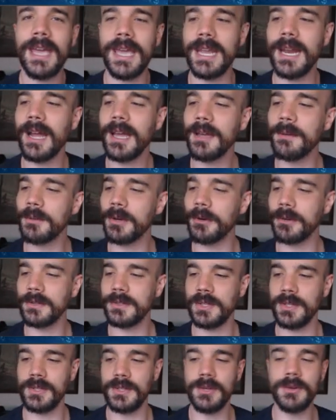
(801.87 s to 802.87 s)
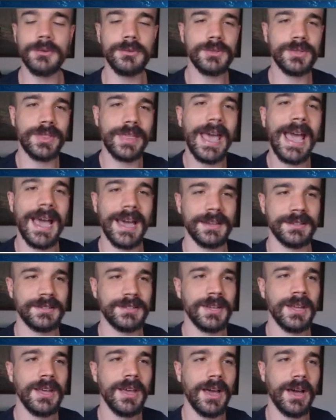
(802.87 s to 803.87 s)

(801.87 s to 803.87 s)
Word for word: and I am going to use that